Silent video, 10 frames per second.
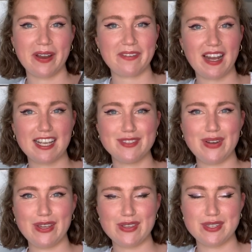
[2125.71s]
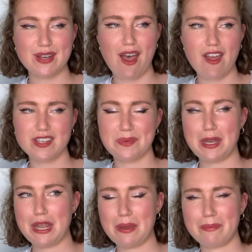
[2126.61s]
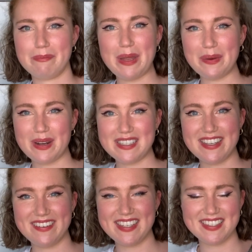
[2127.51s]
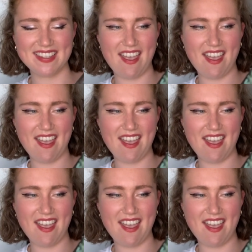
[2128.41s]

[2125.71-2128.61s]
I feel like it's a really good start to a new middle grade series.